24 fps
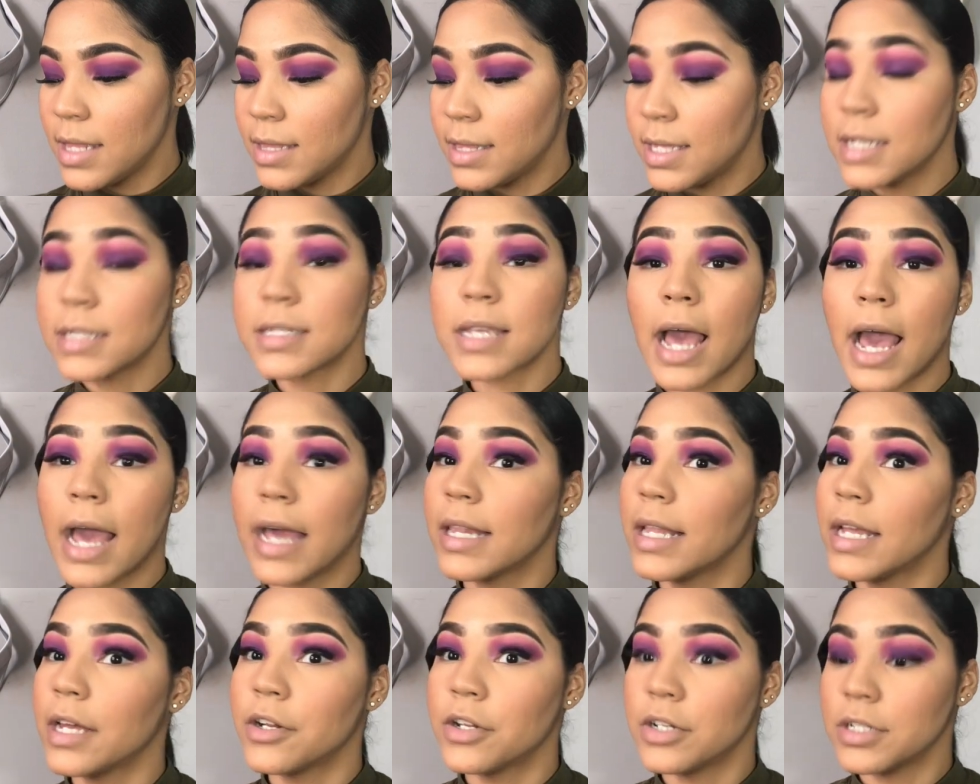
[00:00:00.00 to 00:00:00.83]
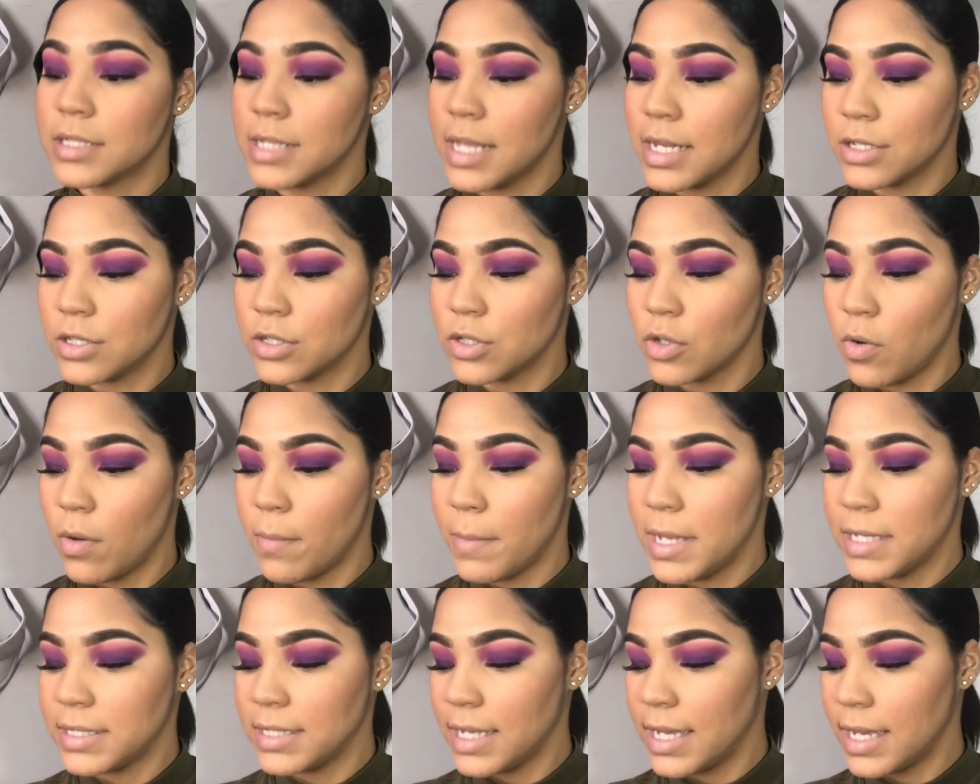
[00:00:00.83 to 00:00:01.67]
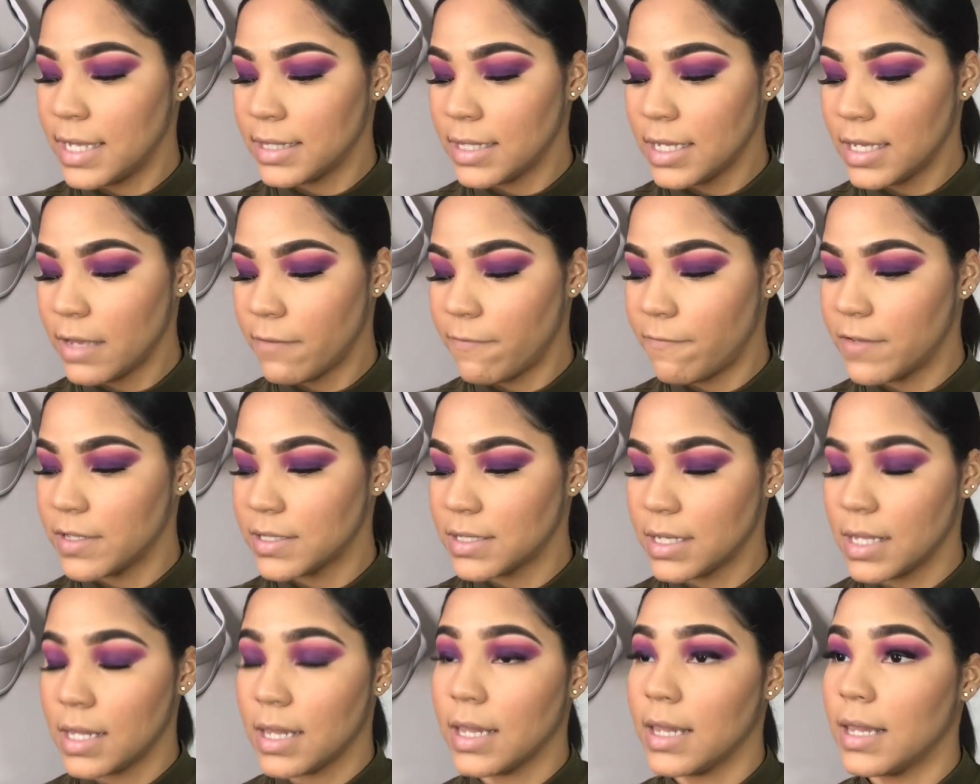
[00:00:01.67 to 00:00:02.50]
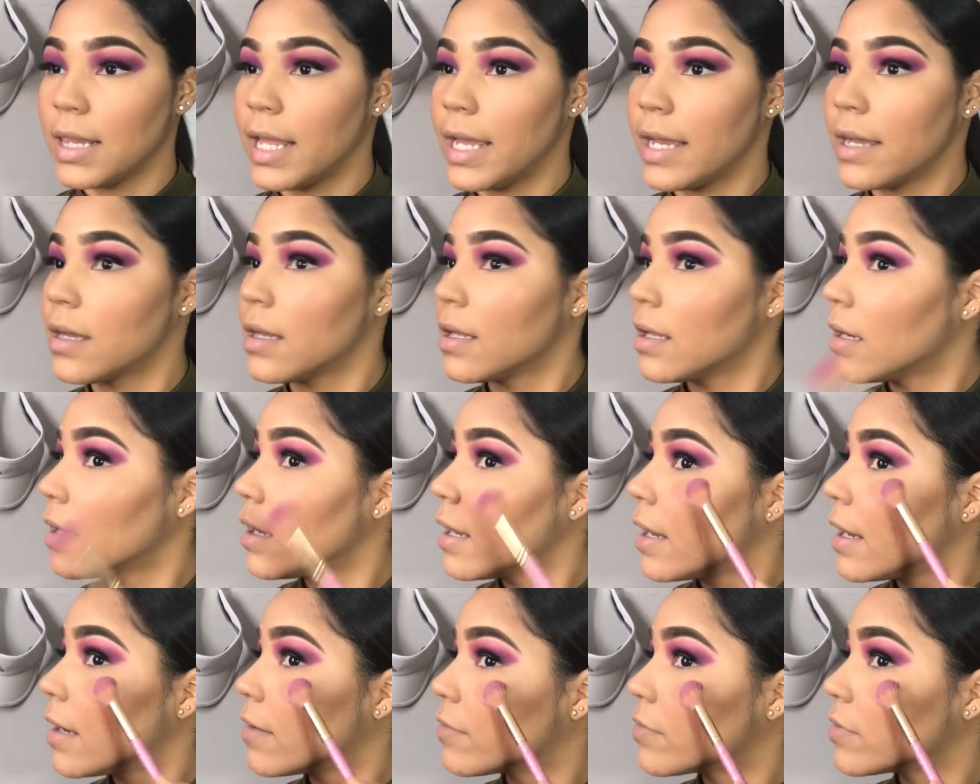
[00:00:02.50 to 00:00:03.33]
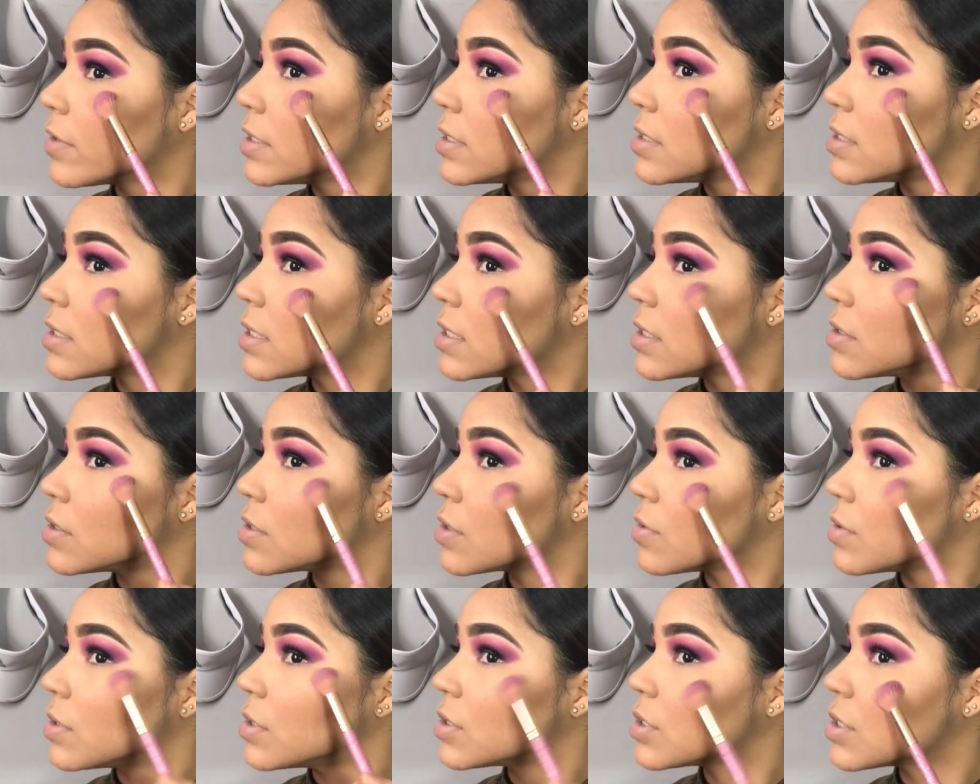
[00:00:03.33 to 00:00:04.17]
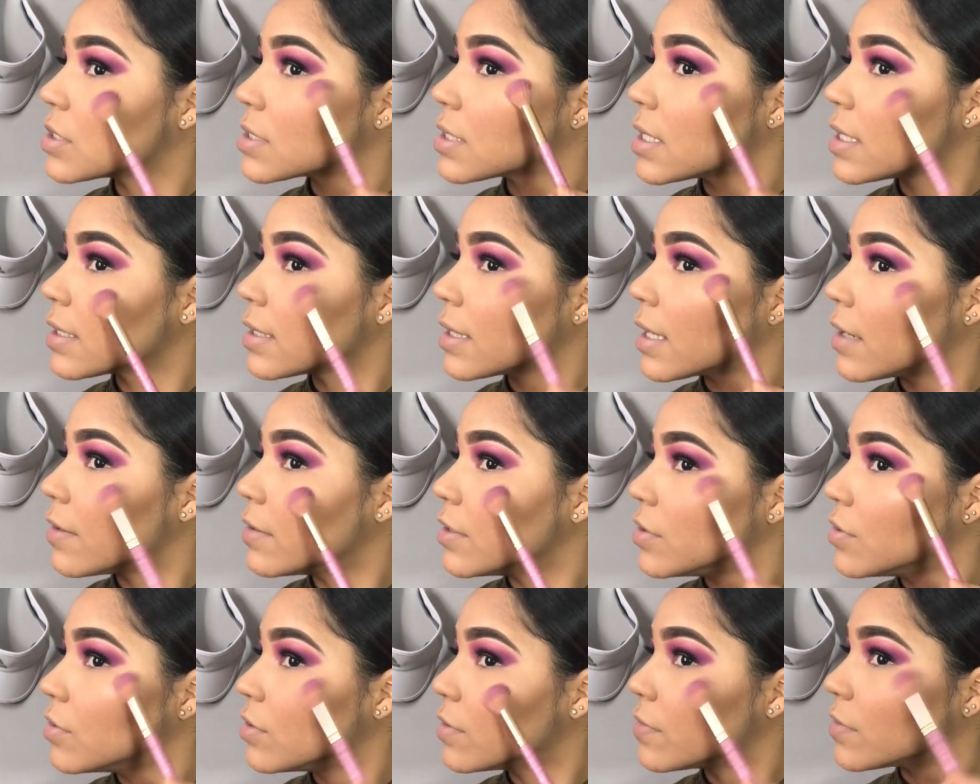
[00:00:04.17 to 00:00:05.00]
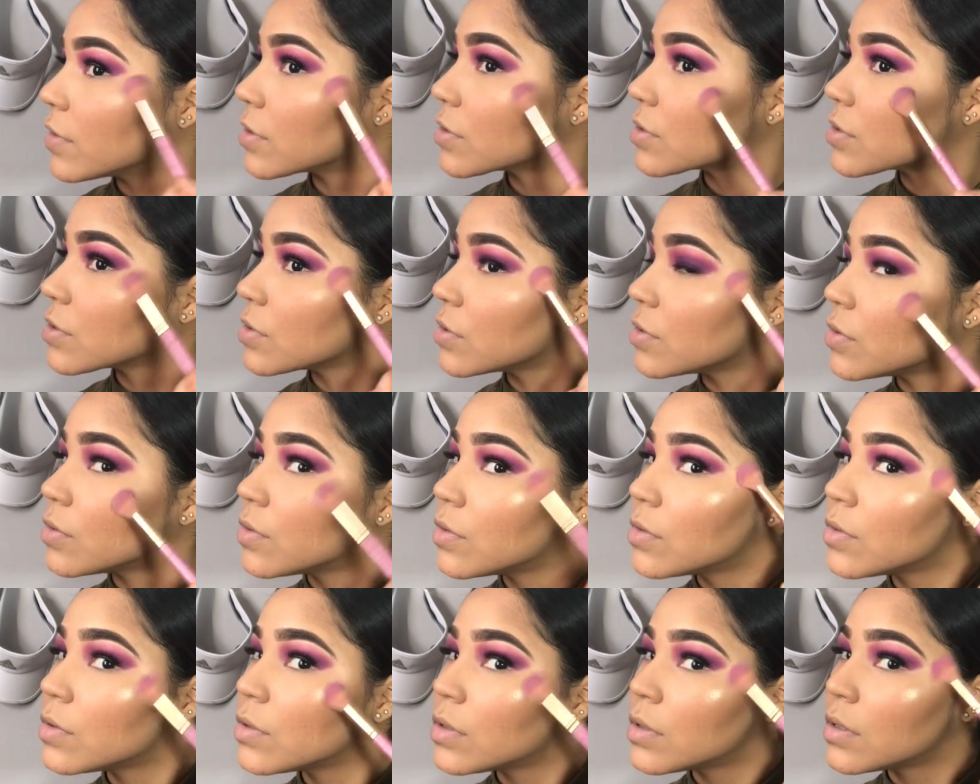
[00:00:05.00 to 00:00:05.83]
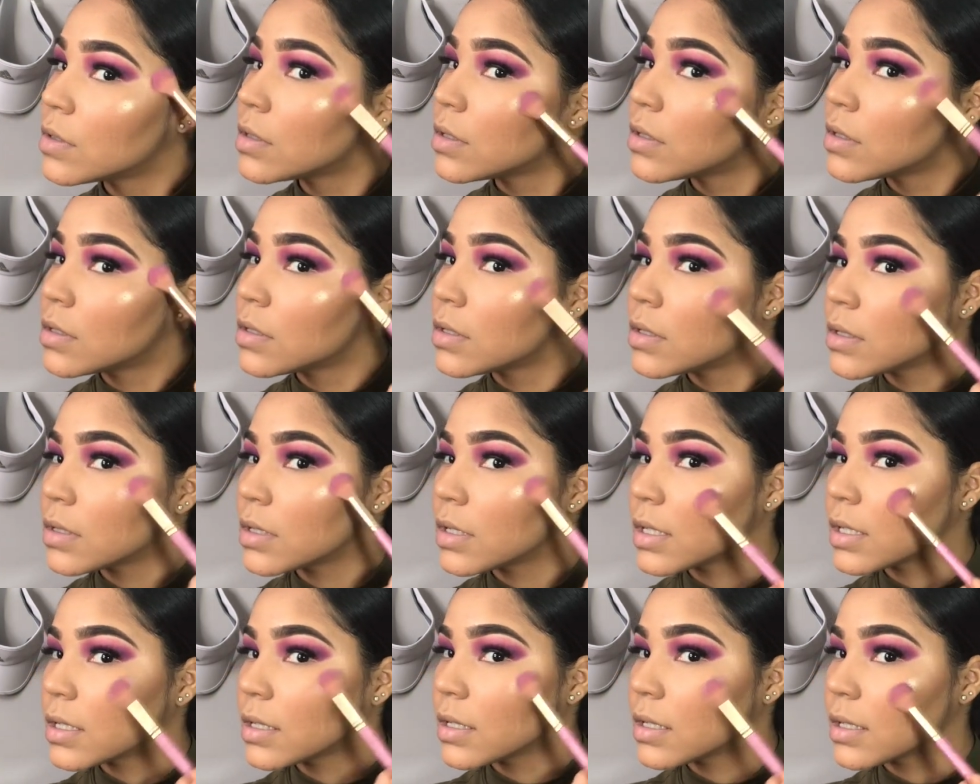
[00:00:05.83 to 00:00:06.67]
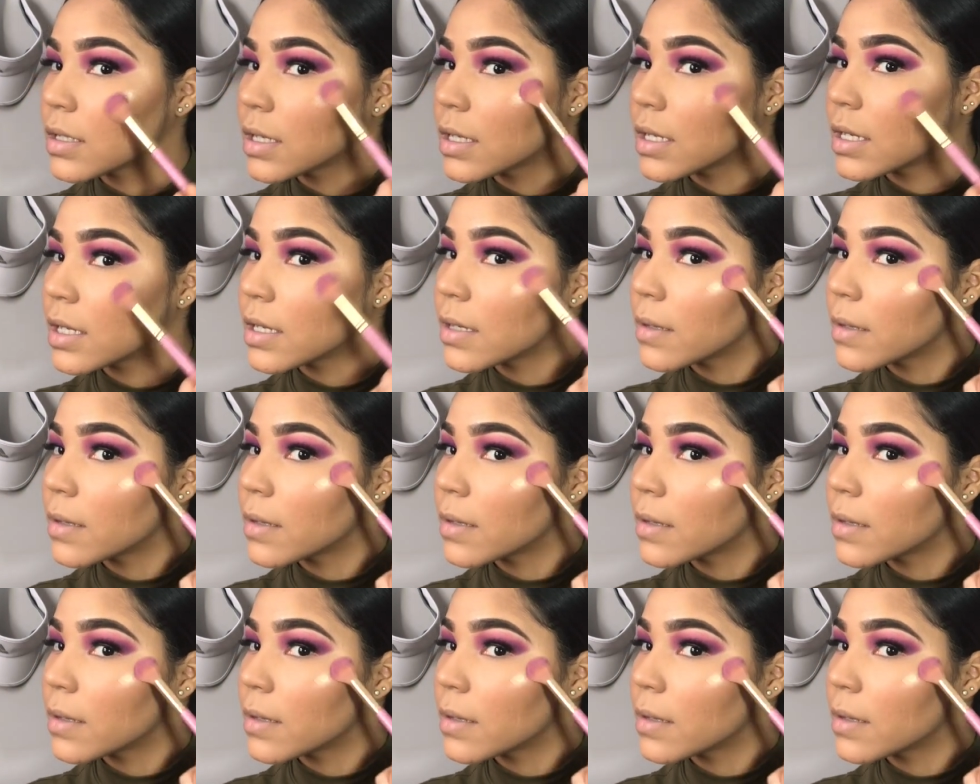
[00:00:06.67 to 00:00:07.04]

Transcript: This highlighter is like so amazing. I think it fits like every skin tone. It's just like that universal. Like, look